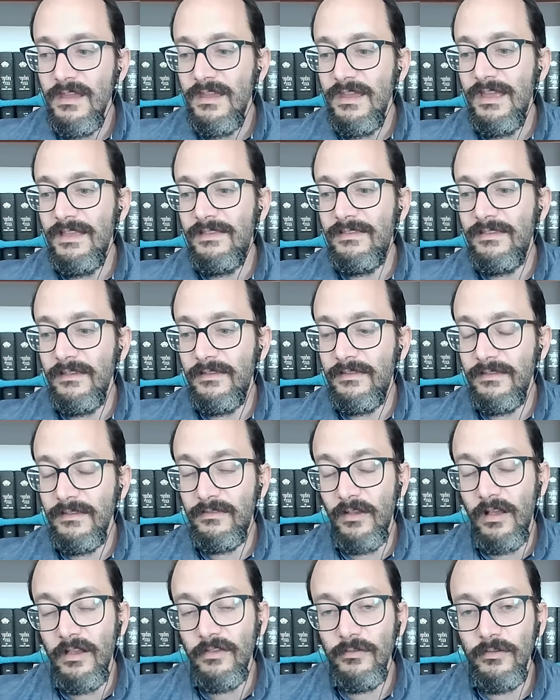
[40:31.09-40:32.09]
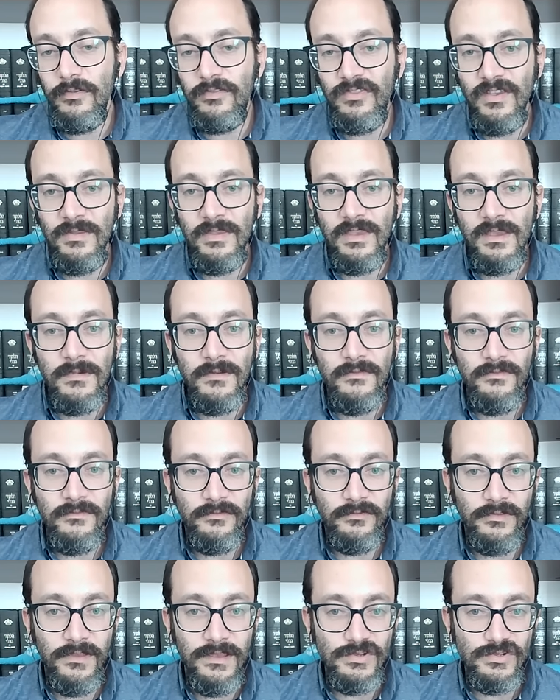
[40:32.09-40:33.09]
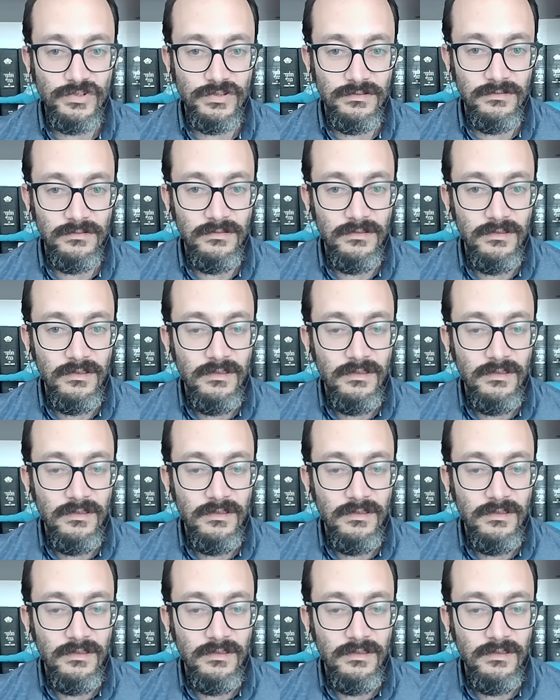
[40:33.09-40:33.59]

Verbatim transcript: It's it's, it's also a symptom of inflation,